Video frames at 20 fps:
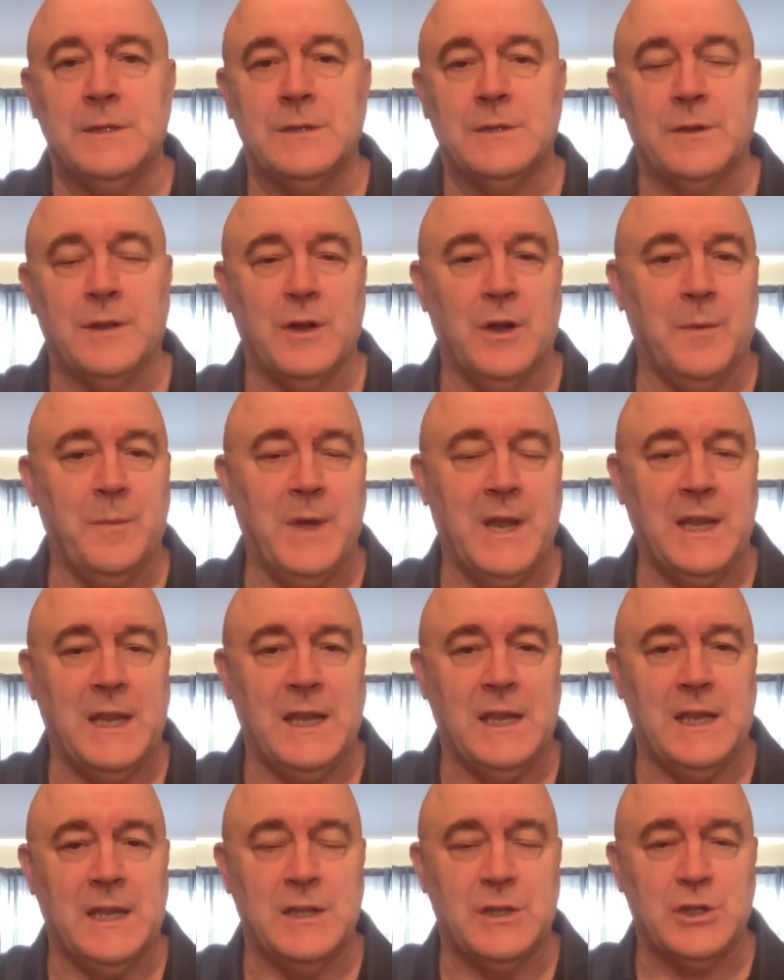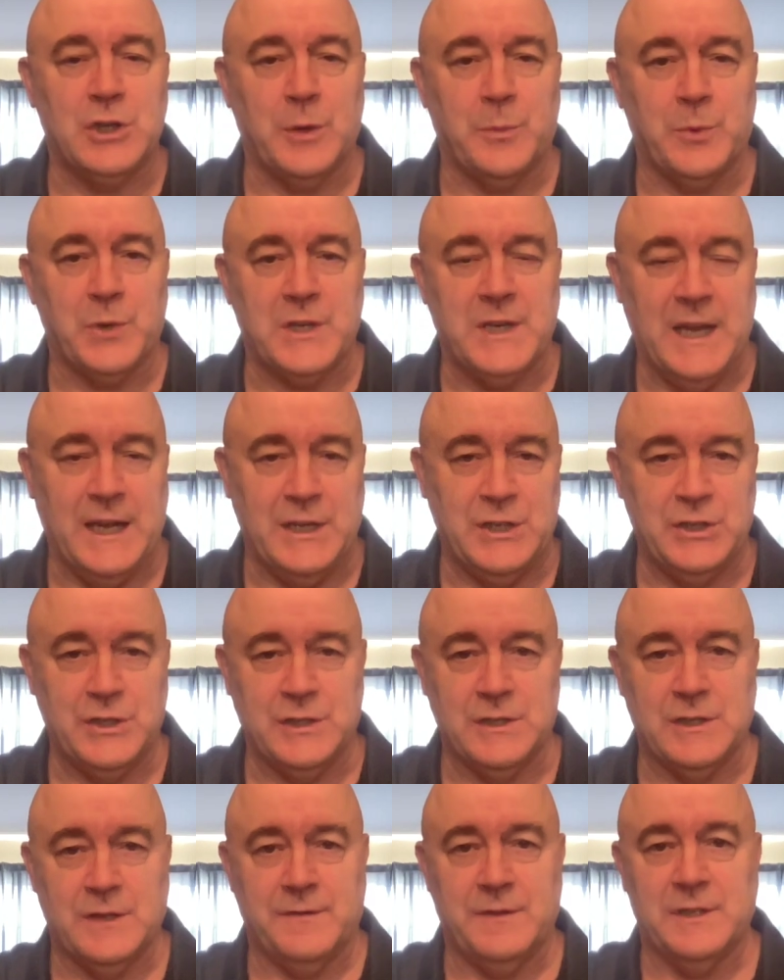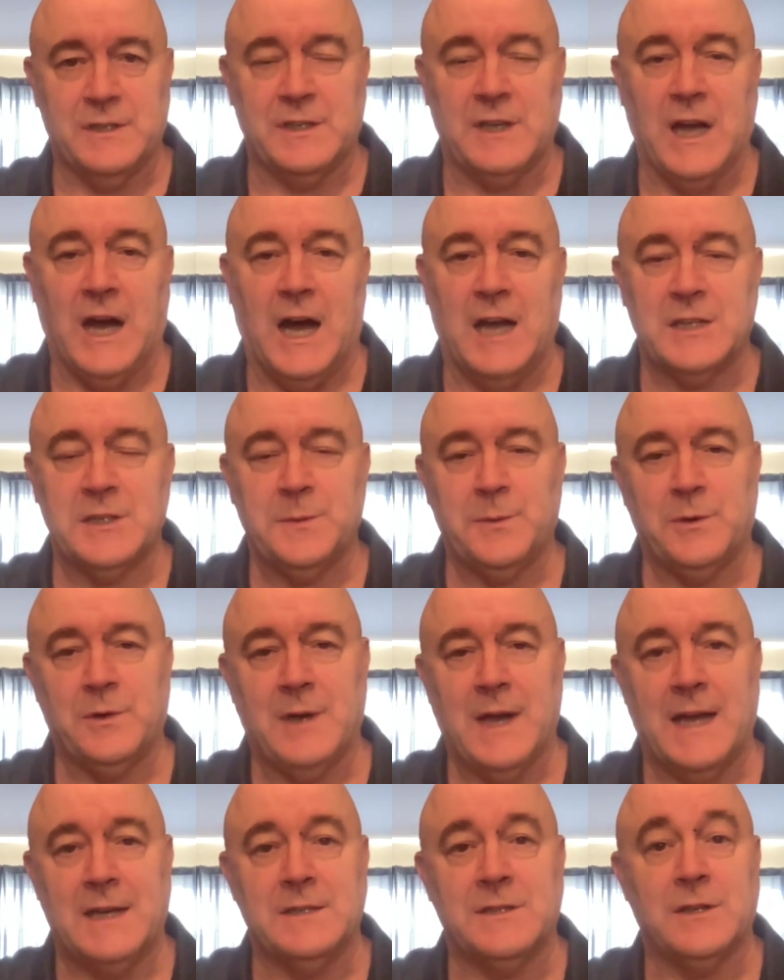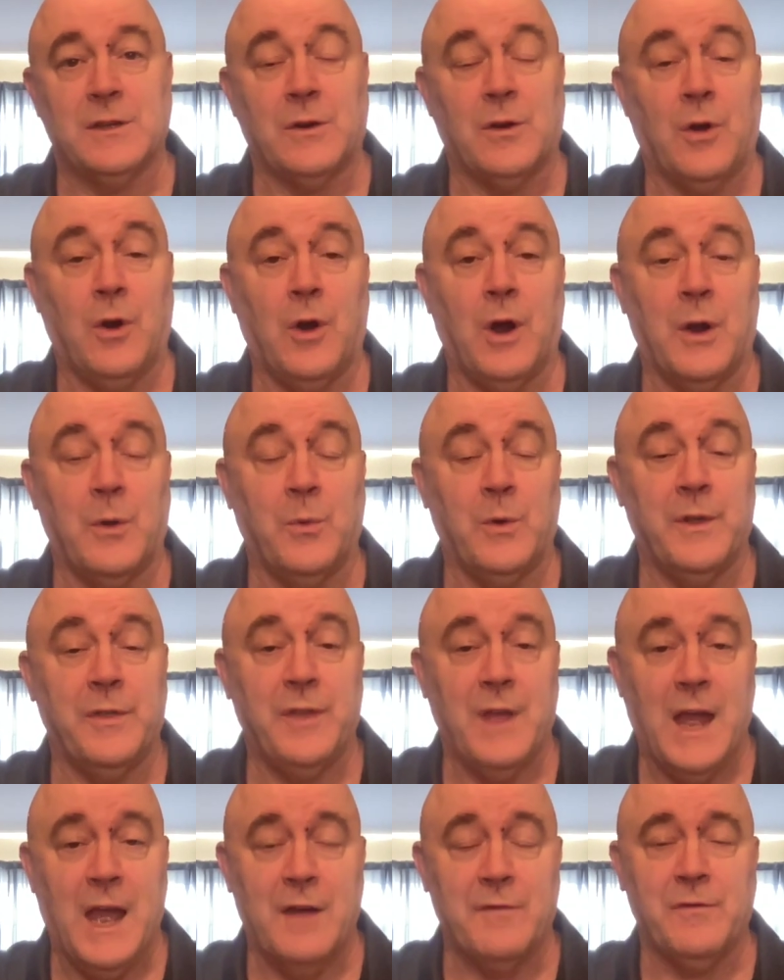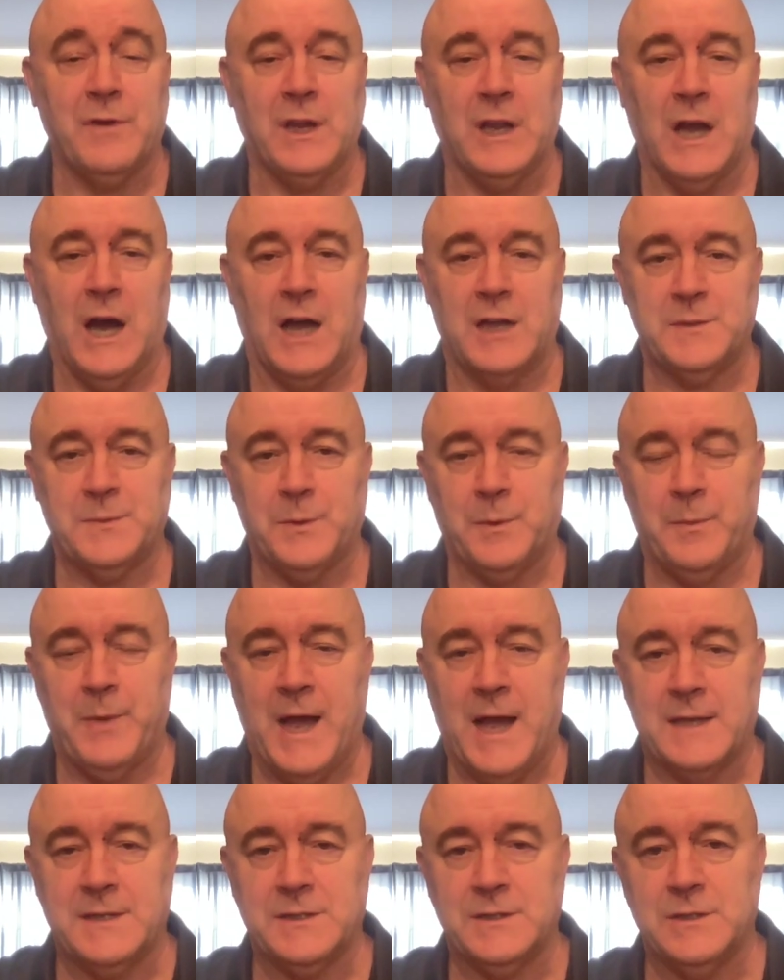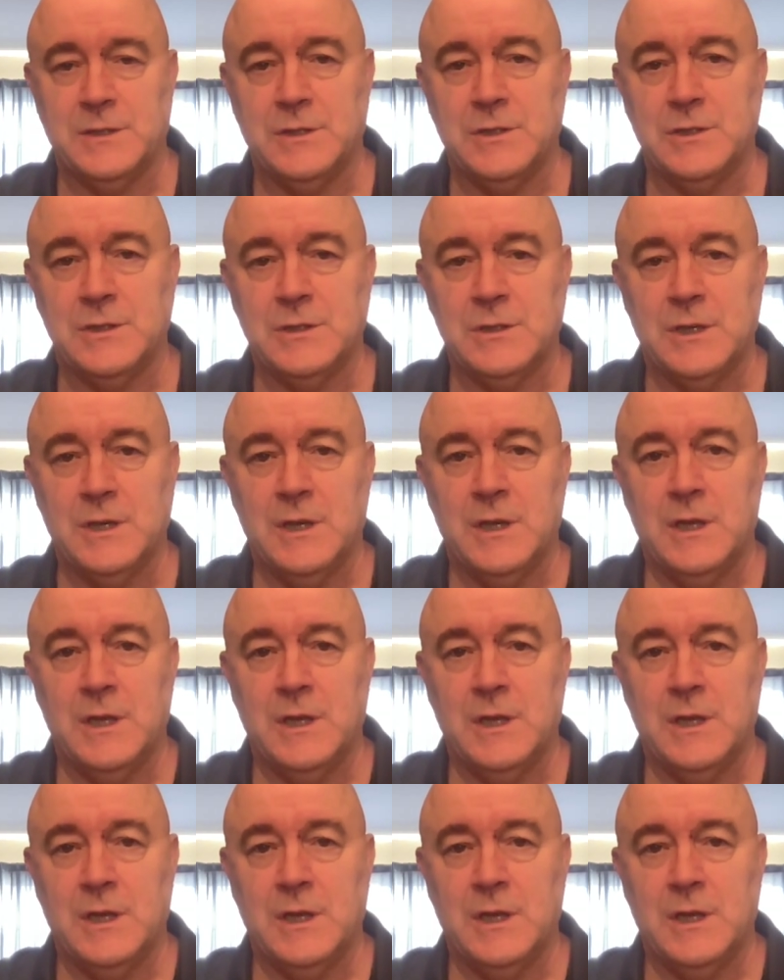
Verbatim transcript: So there are many interpretations of this gospel, as there are with every gospel passage.